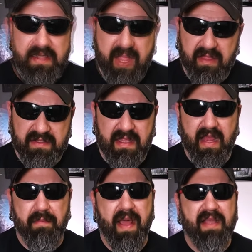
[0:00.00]
So yeah, there's a
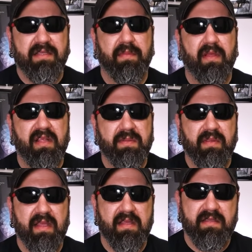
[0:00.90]
lot of possibilities
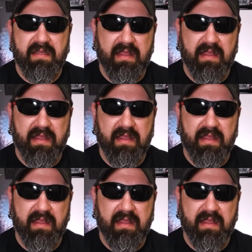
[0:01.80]
with this,